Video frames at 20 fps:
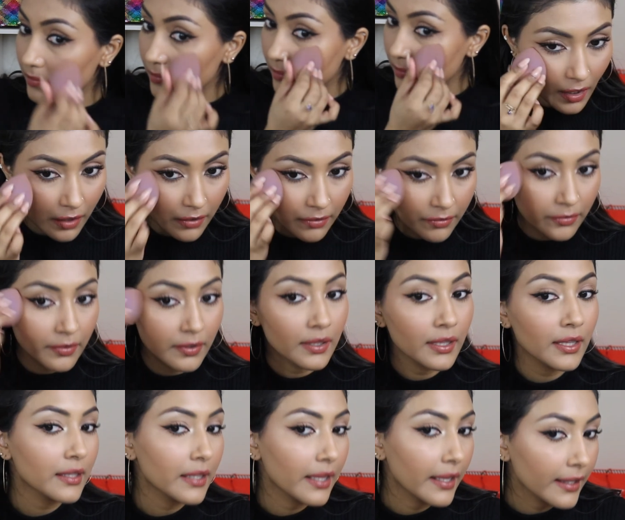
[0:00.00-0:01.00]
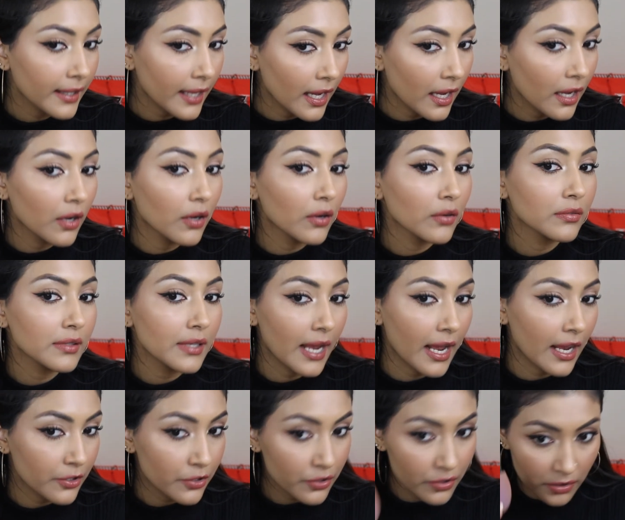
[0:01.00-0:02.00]
I really like how
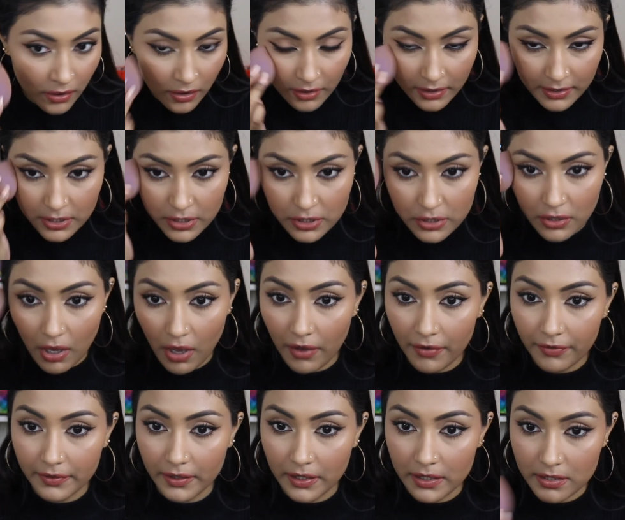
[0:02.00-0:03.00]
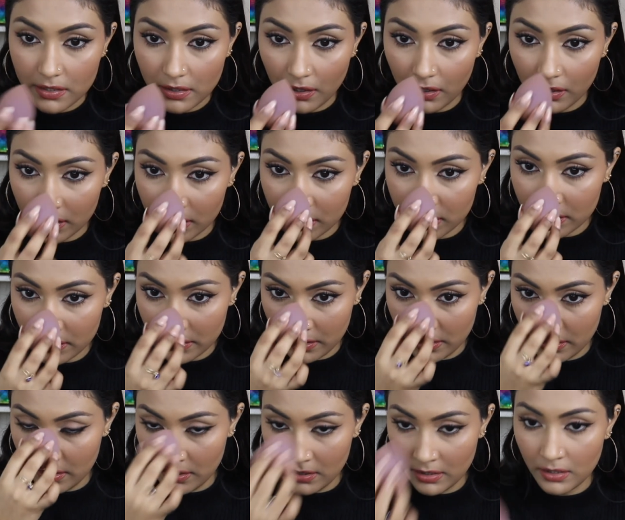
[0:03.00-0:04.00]
natural and soft this looks.
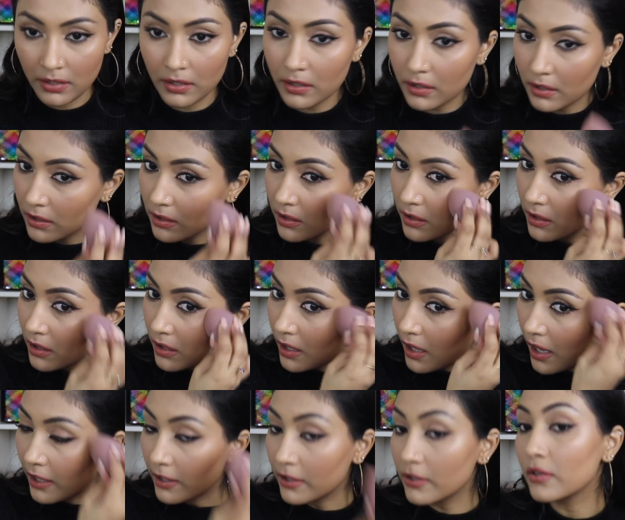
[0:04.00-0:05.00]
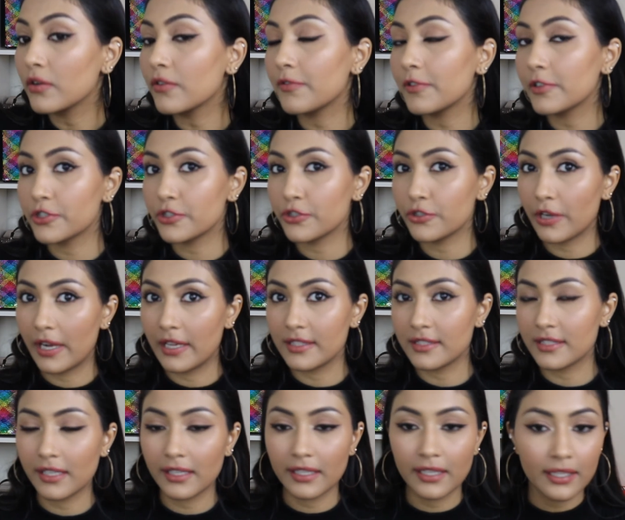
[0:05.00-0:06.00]
I don't know if it's
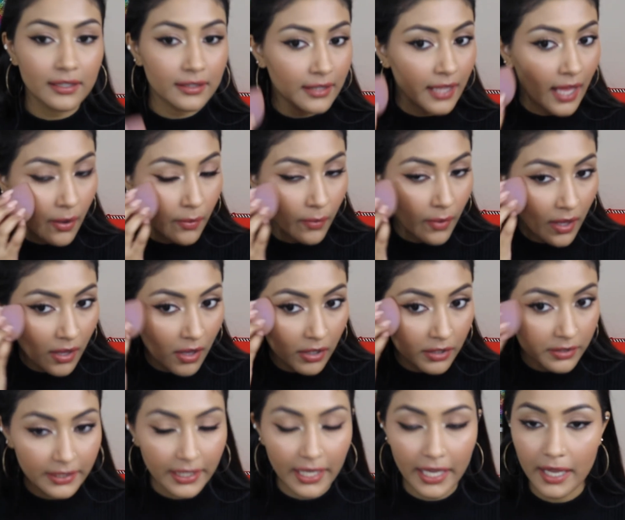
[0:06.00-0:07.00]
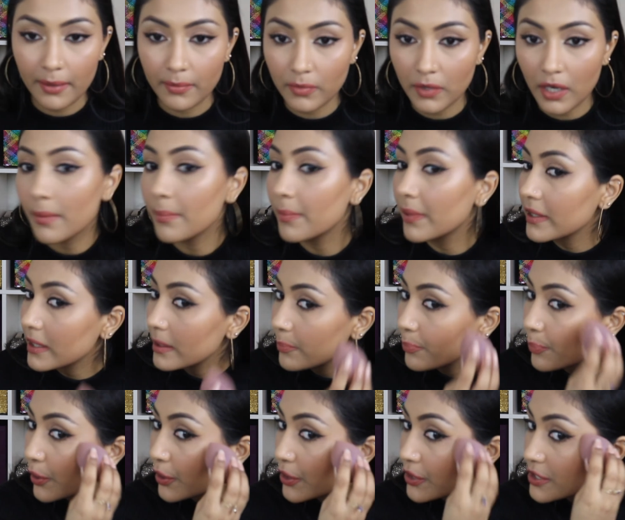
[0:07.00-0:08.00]
translating that well on camera, but
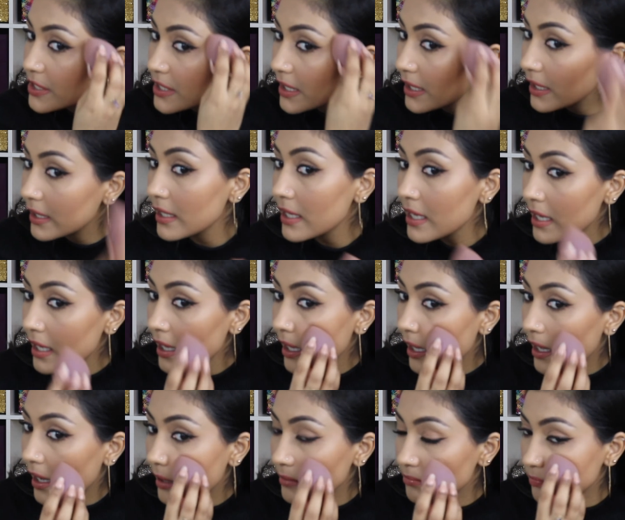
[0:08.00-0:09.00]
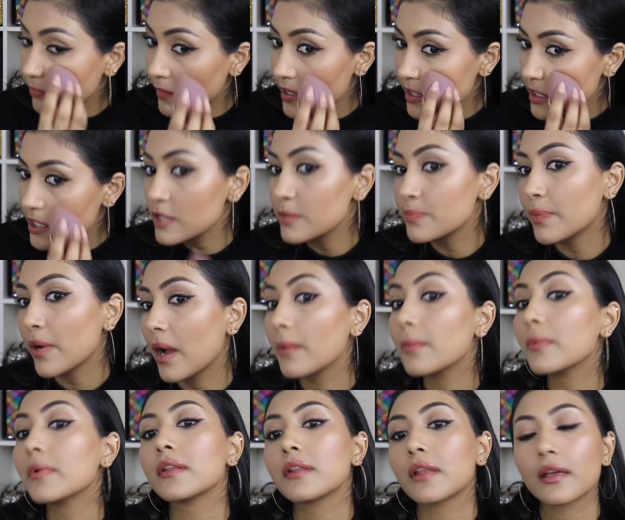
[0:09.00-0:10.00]
in person, this is
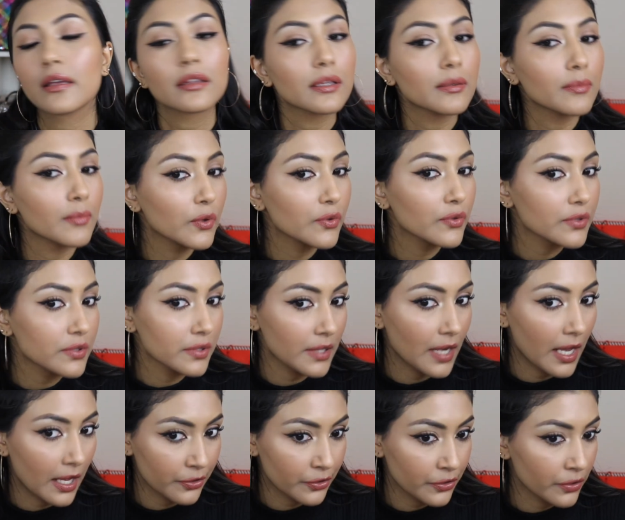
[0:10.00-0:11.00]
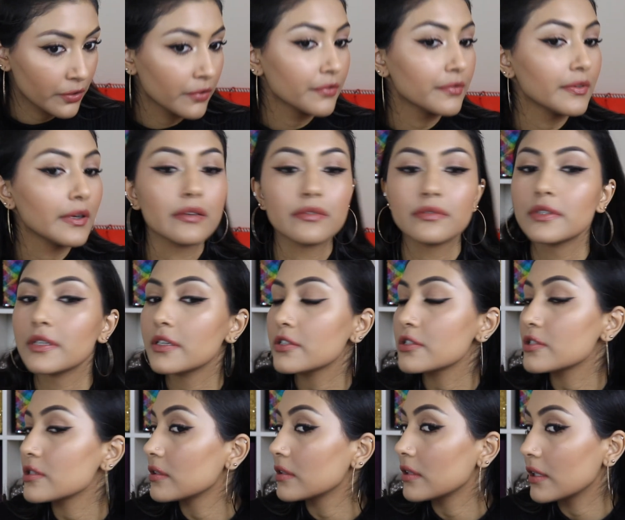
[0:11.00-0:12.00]
probably like the most natural
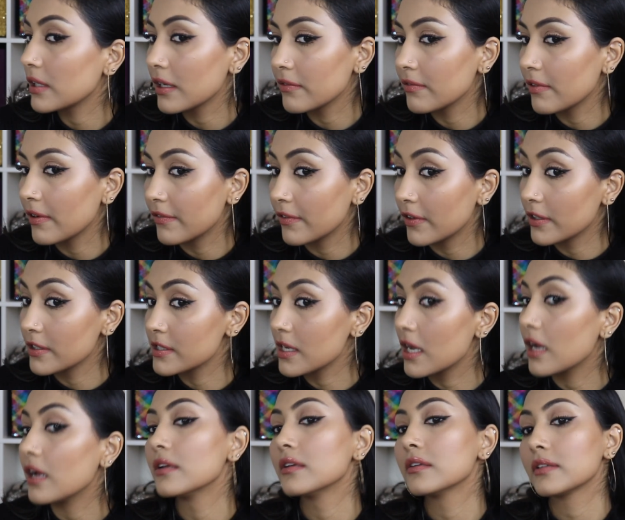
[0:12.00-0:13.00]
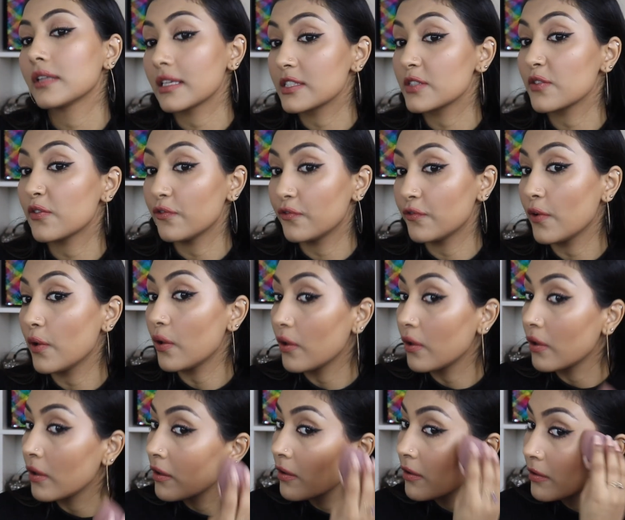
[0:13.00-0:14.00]
foundation that I've ever done. That's
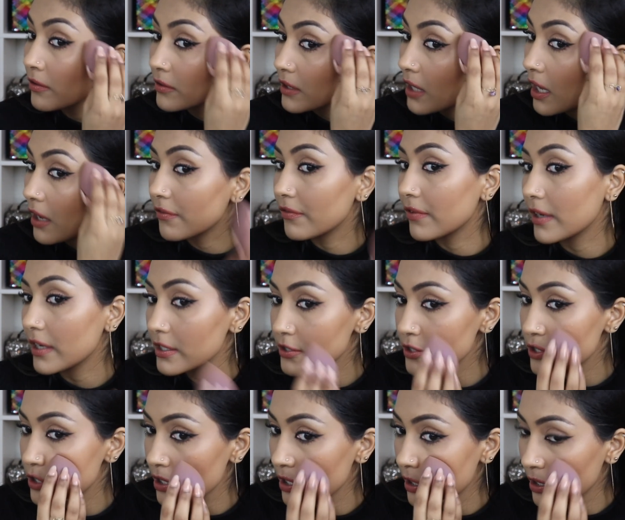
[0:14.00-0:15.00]
full coverage.